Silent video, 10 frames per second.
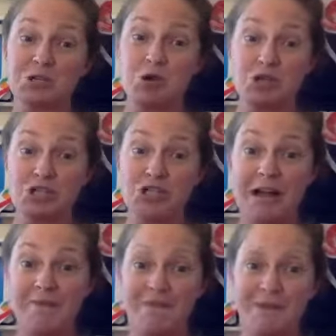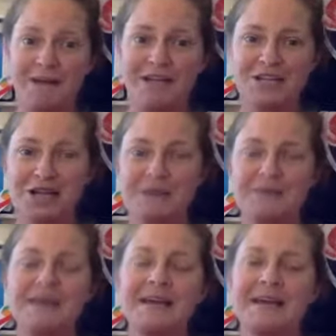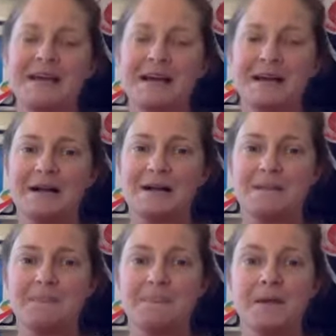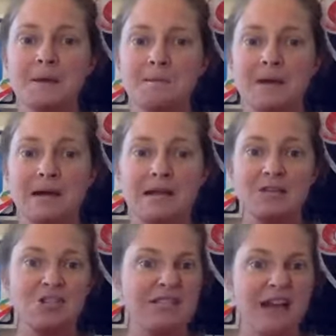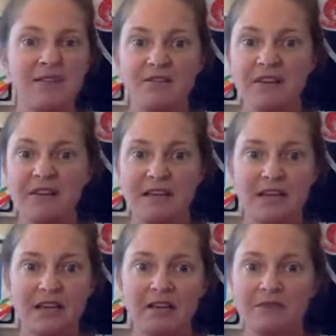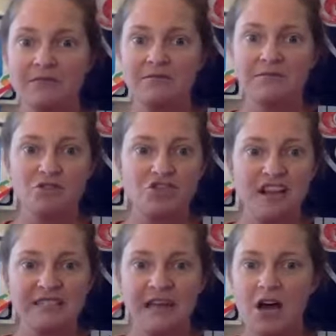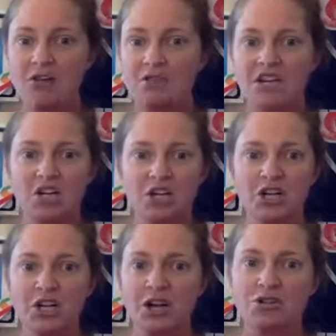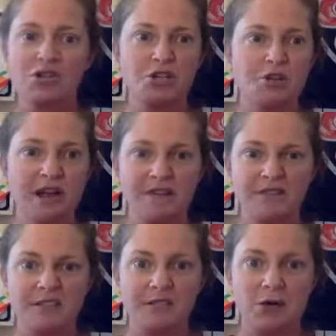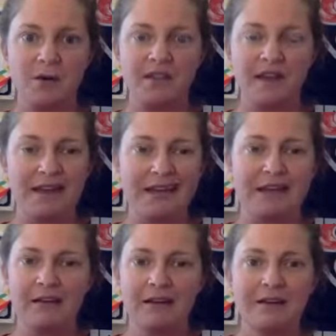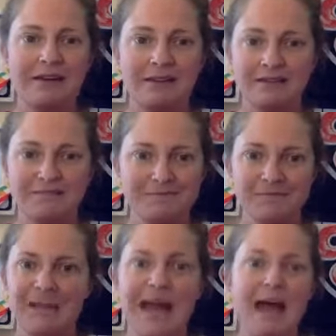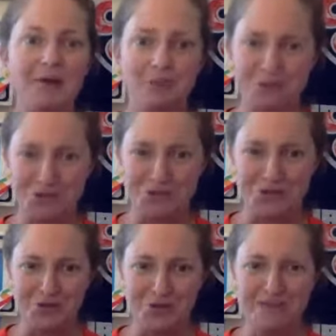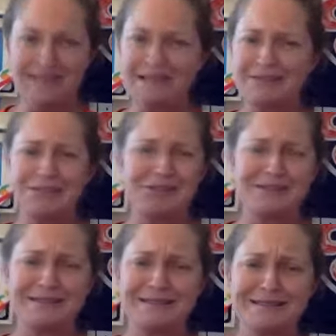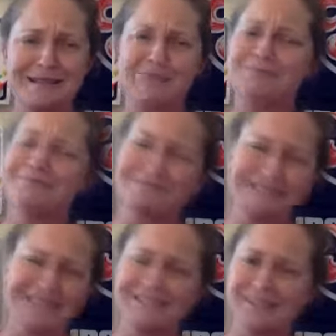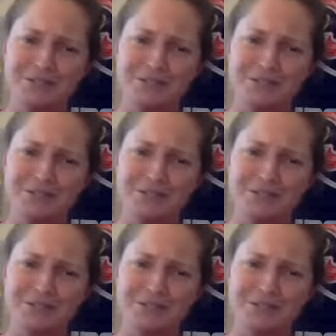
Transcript: crunch time for bike shops, um, but just have everything checked out that you're good to go, so you don't have to deal with any mechanical issues race day. That's just that it's such